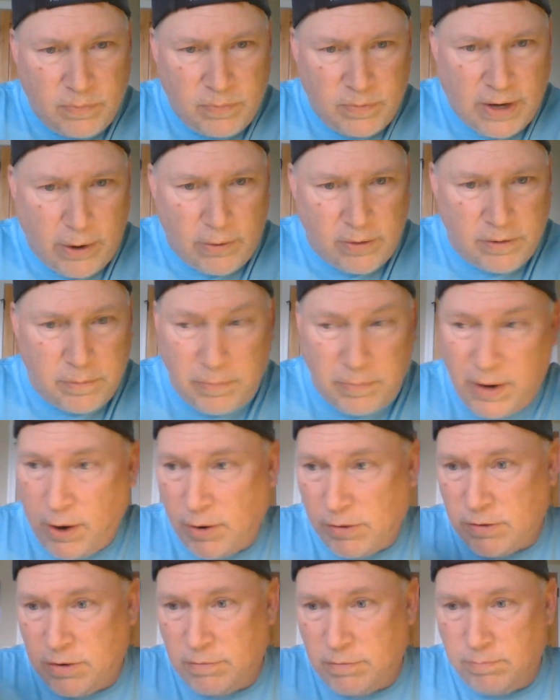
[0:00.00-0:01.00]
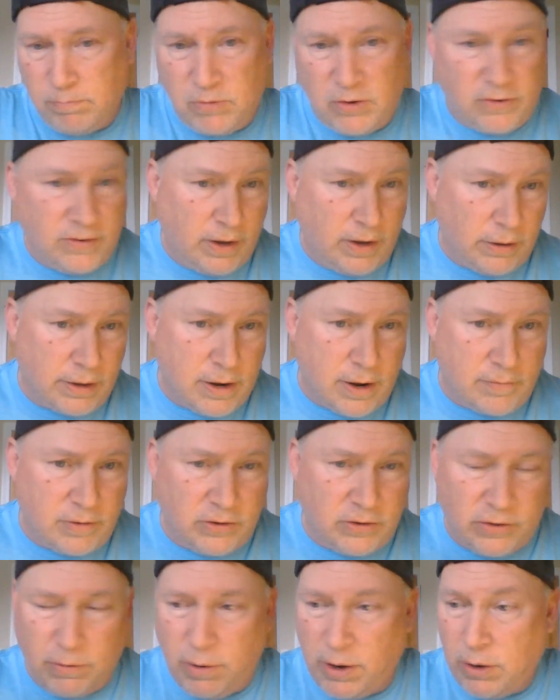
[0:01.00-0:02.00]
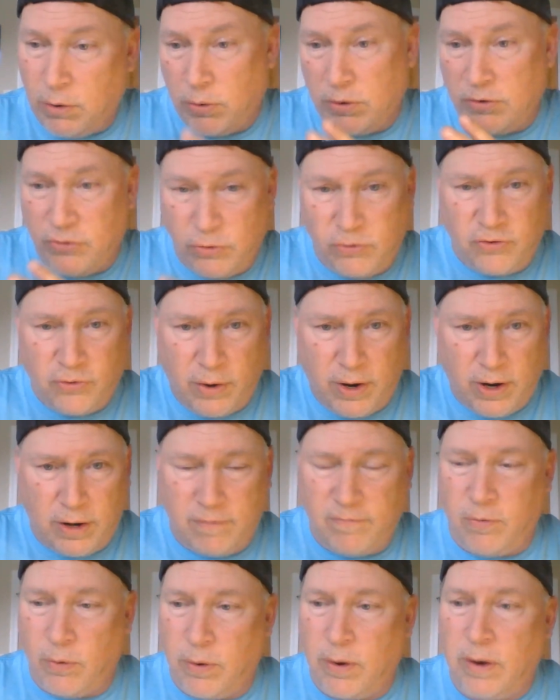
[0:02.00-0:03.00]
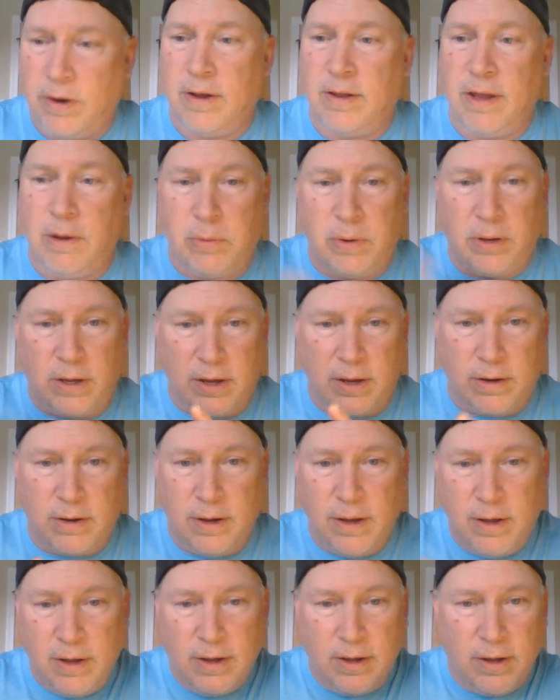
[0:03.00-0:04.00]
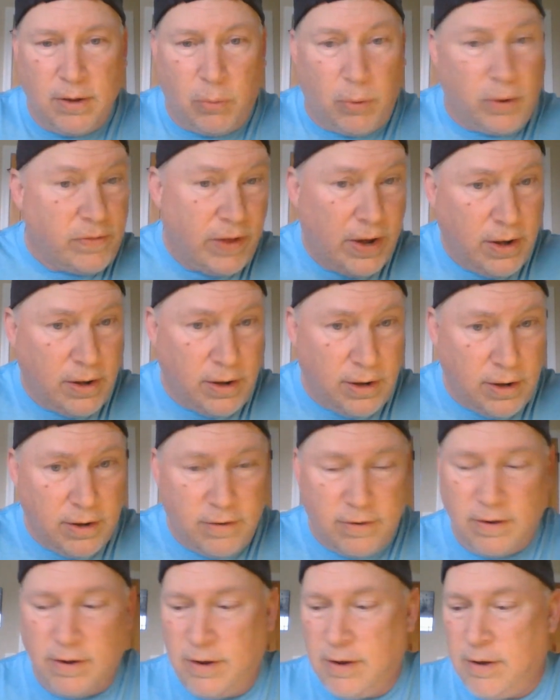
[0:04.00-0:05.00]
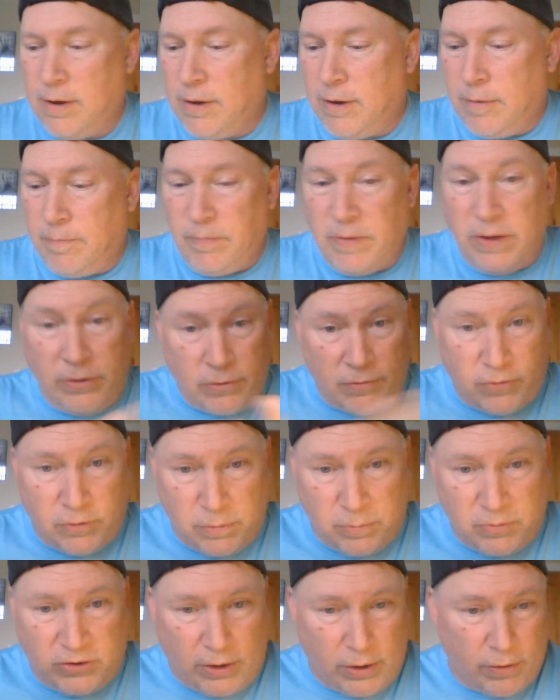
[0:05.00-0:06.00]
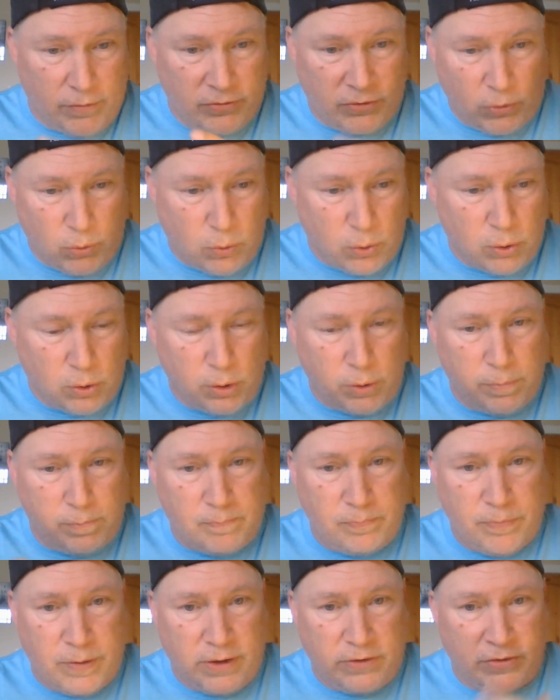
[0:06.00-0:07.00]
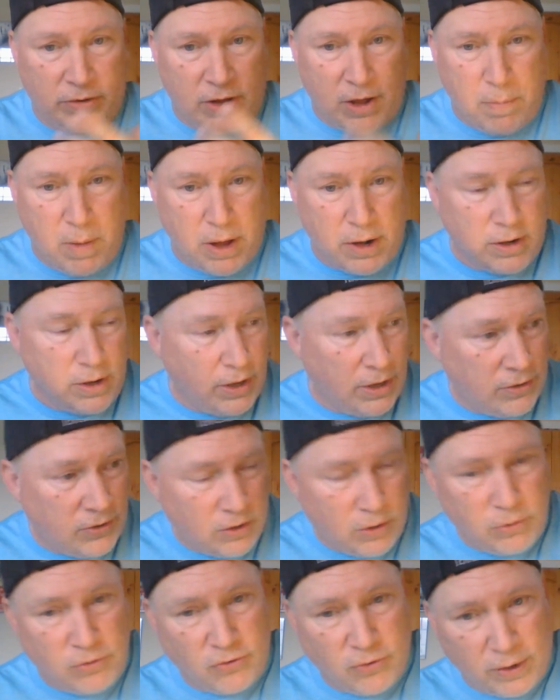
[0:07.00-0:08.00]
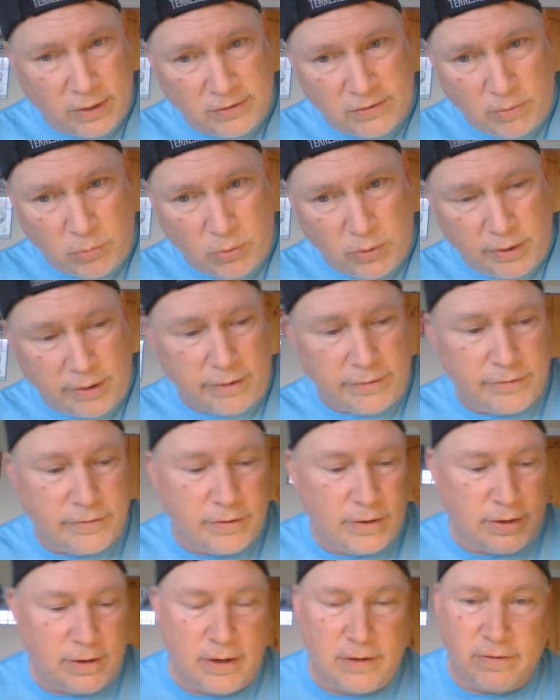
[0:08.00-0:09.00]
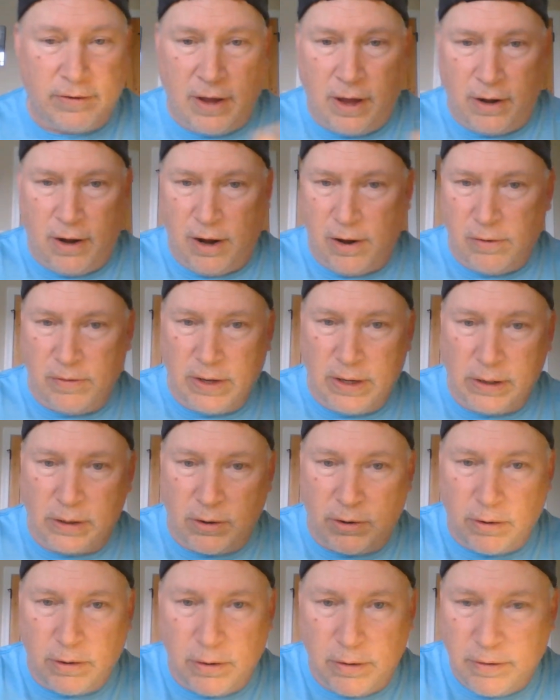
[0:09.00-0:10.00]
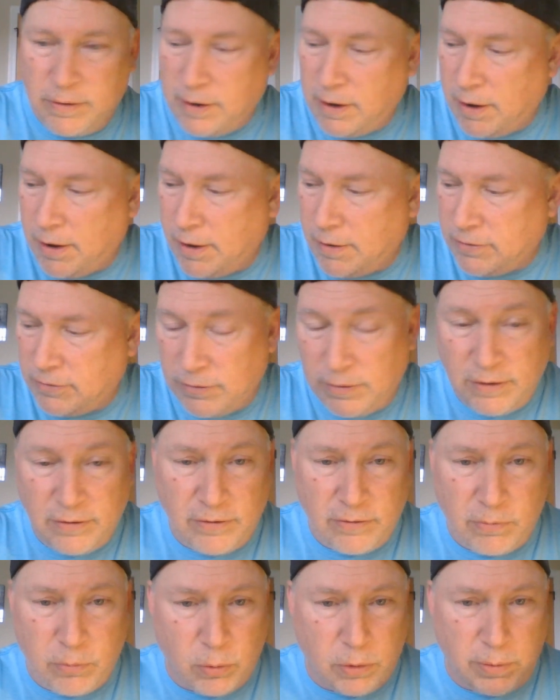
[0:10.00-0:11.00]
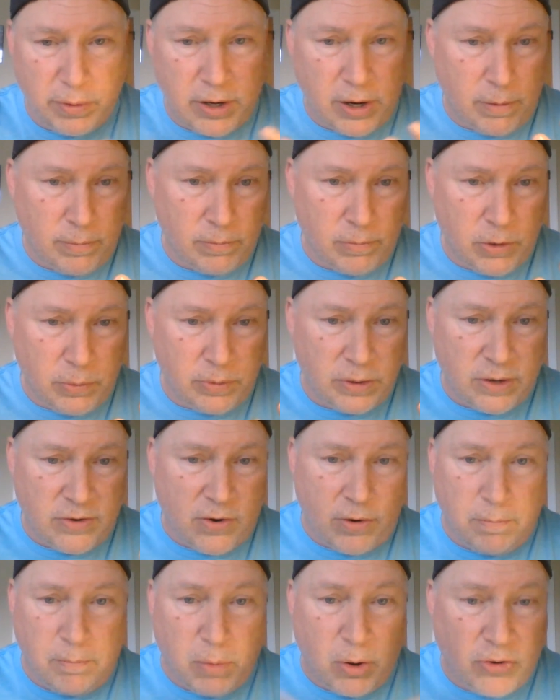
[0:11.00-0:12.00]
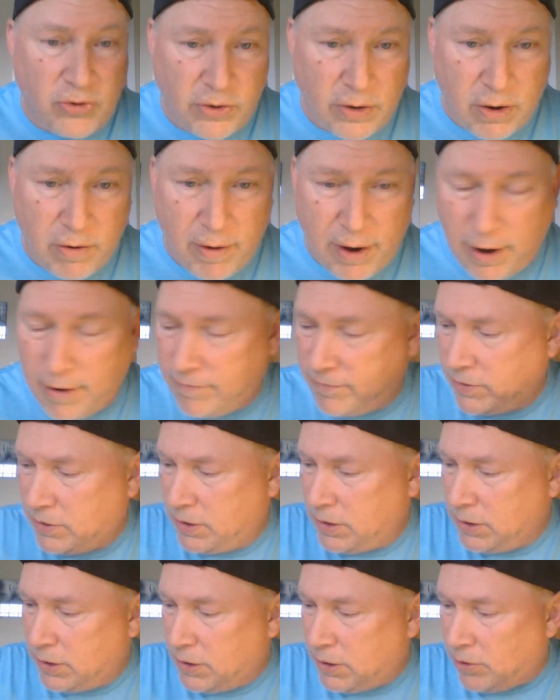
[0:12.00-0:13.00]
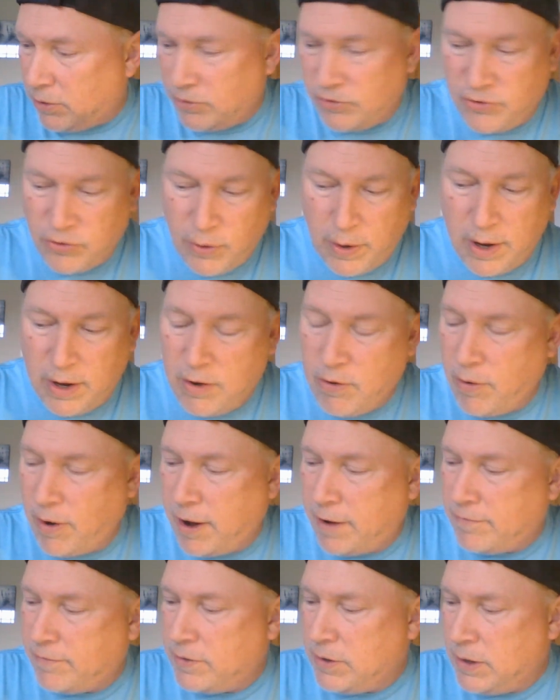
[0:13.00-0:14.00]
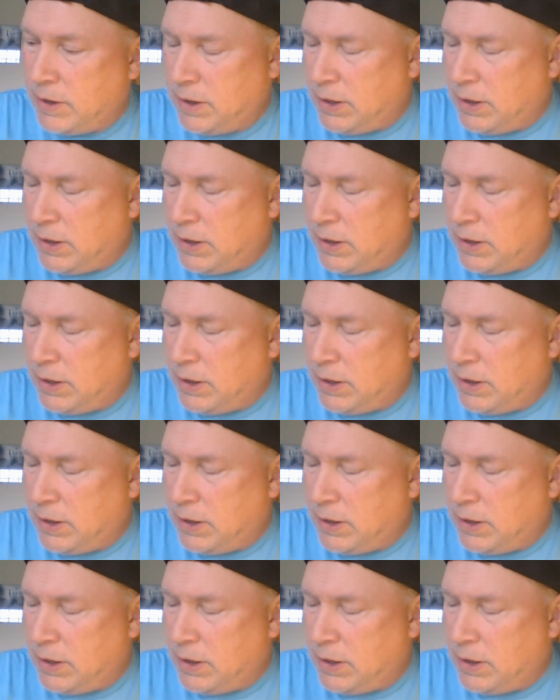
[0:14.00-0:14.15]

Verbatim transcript: carry them there to sell it, obviously, right? Or to trade for it, and they would get what they need either for themselves or as a commodity to go trade somewhere else. And that's kind of how they learned. So this is where we come up with the term merchant craft or trade craft.